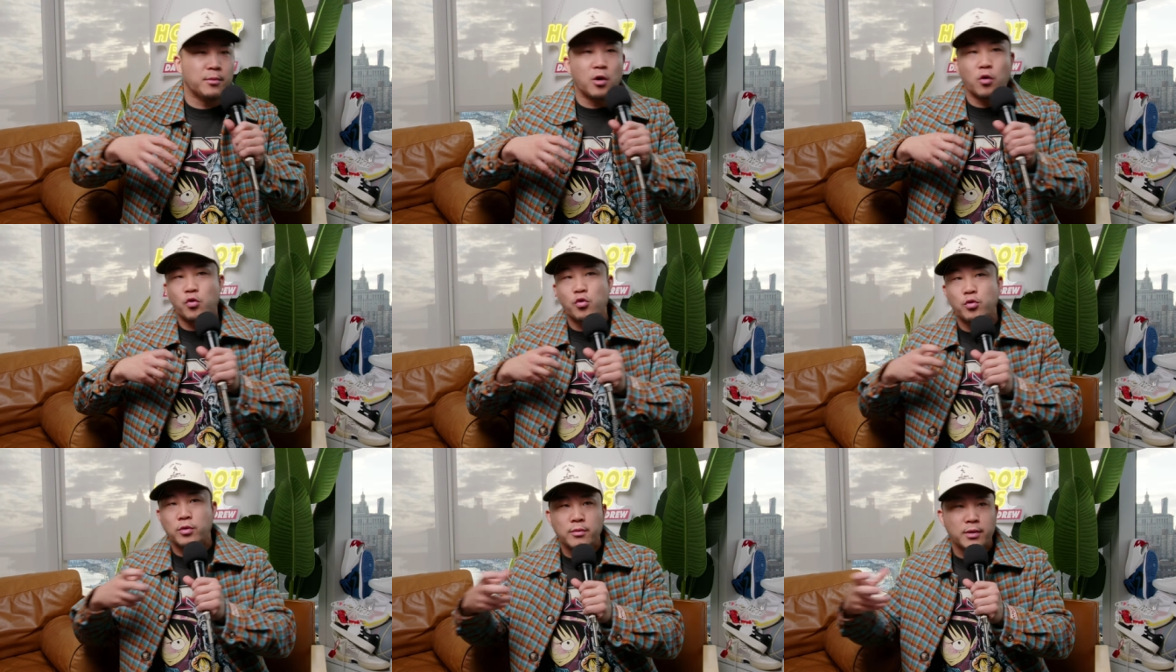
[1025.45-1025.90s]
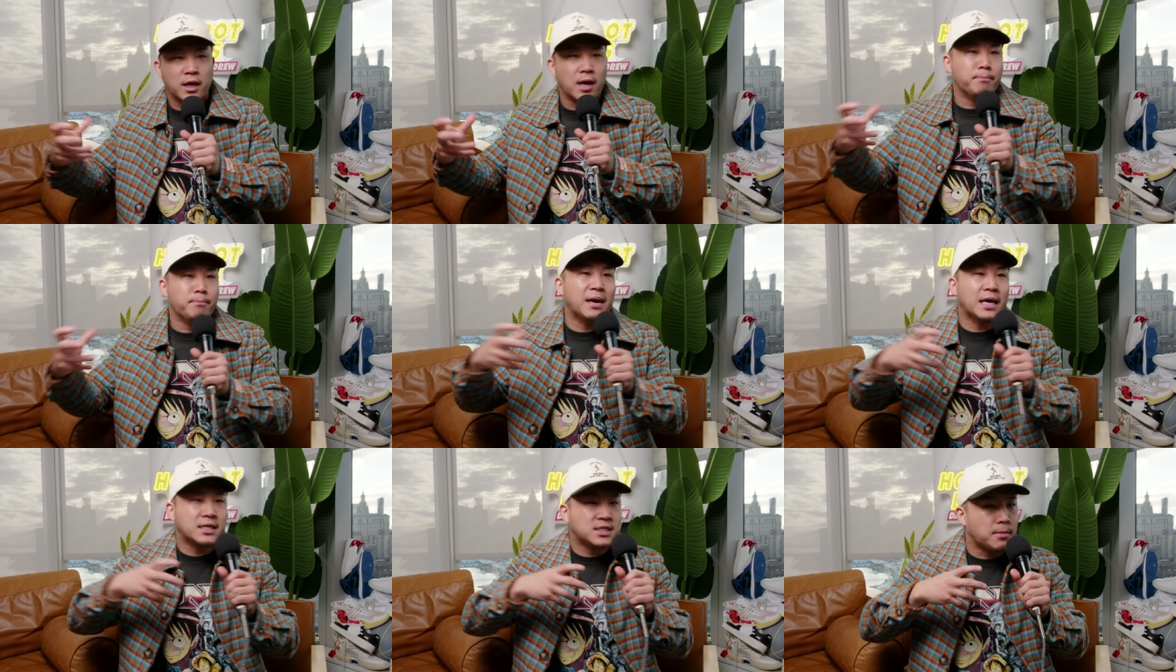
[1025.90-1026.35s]
or who can
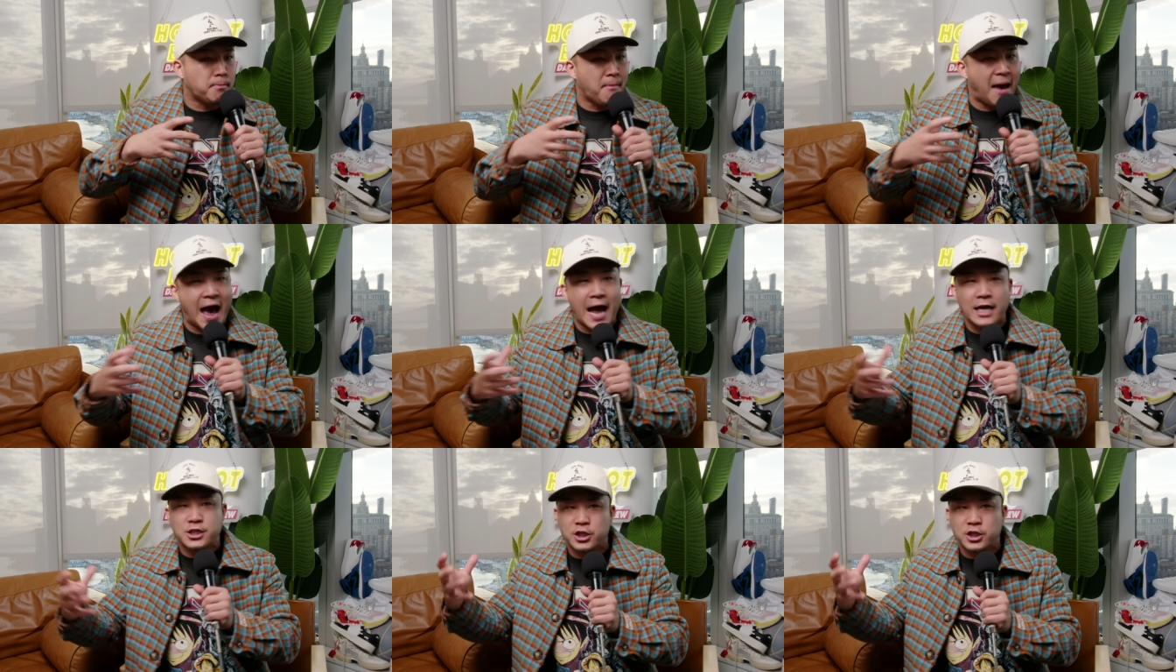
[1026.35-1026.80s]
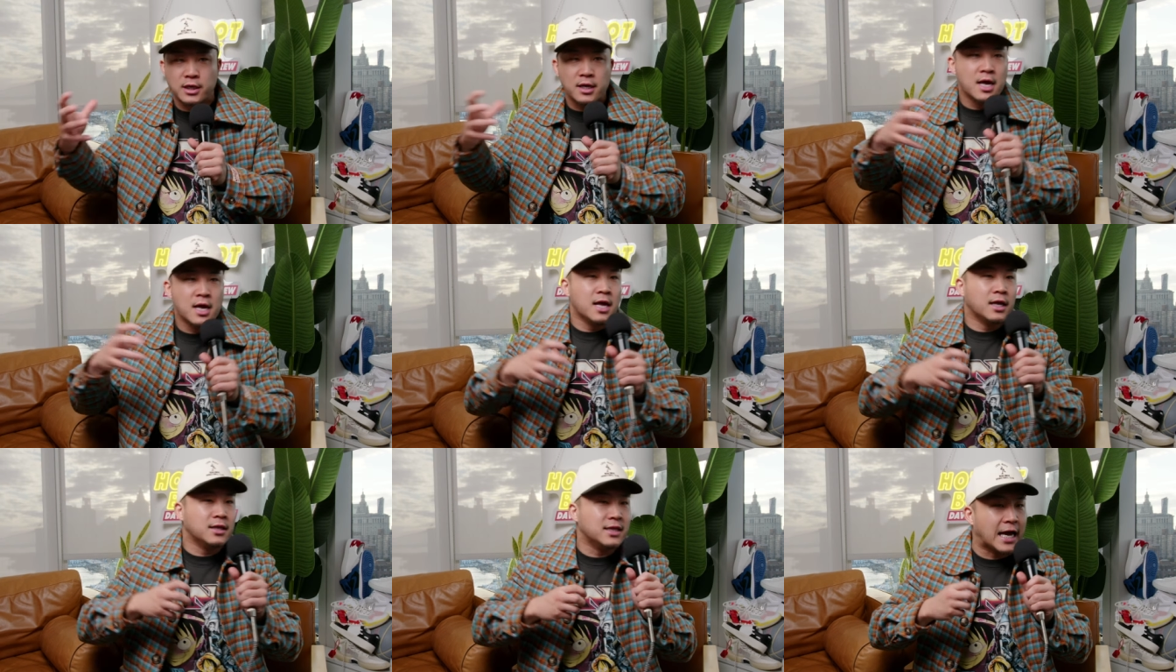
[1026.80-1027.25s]
mix and match and
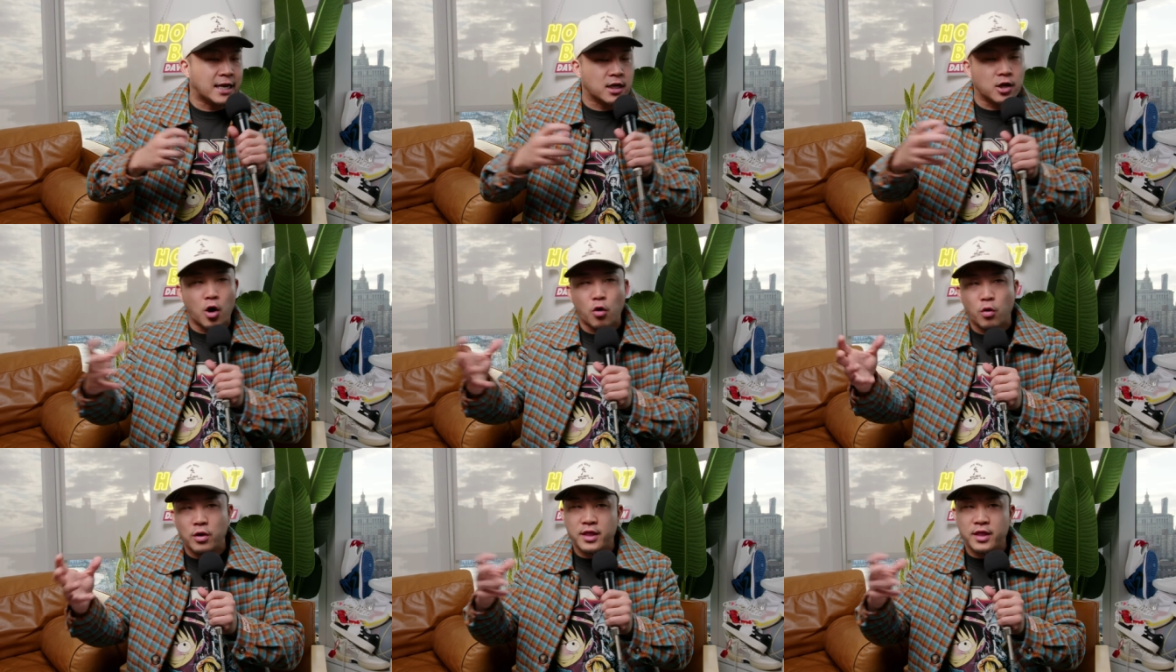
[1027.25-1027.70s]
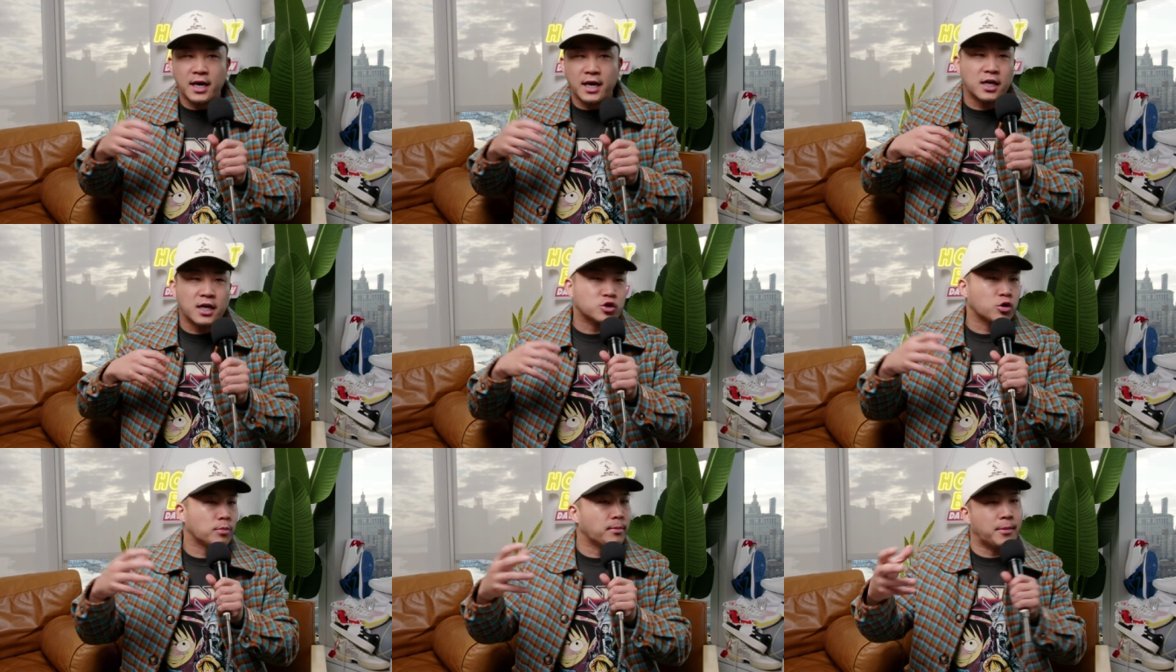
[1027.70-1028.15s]
let go of
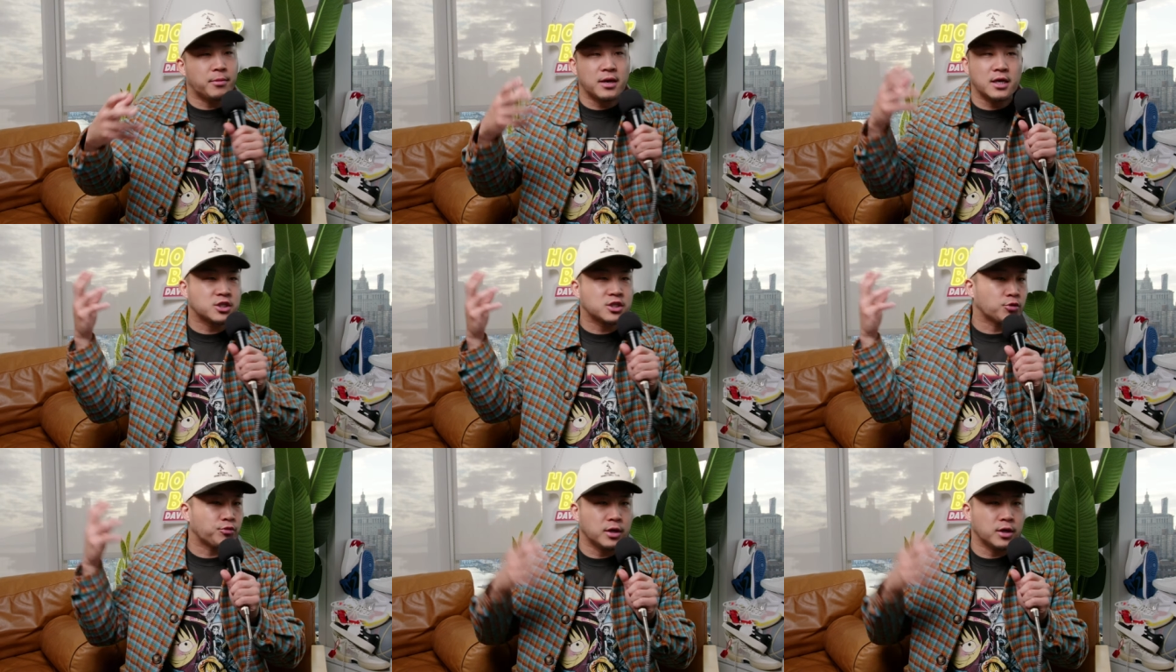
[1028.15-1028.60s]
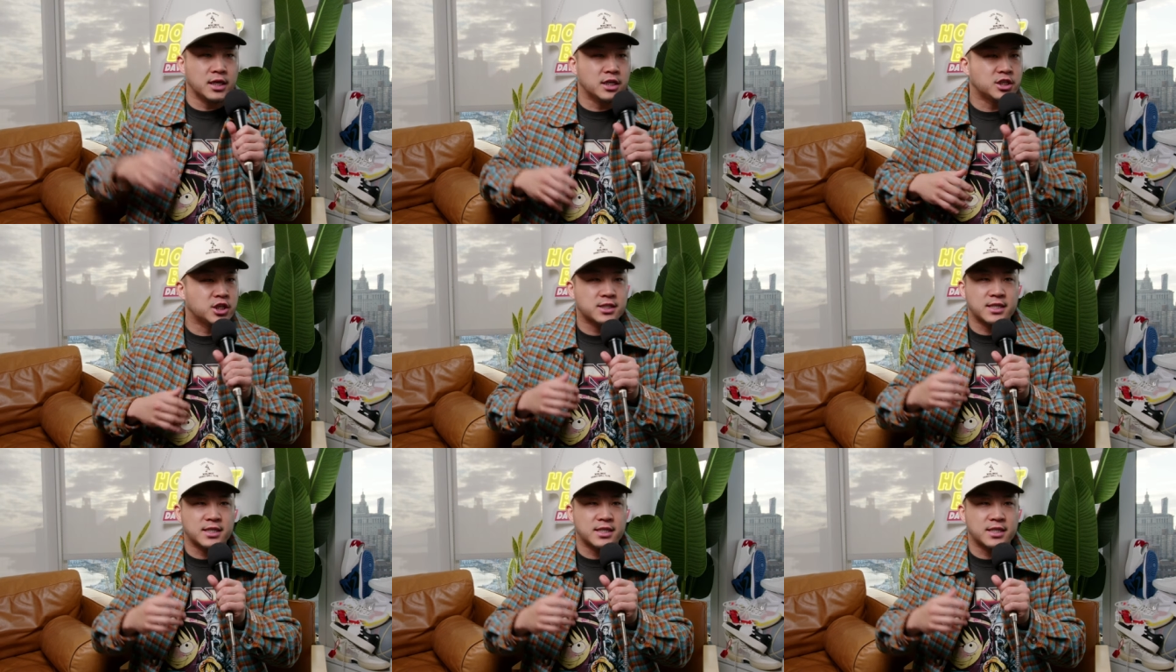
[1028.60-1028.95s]
this. Or maybe it's a religious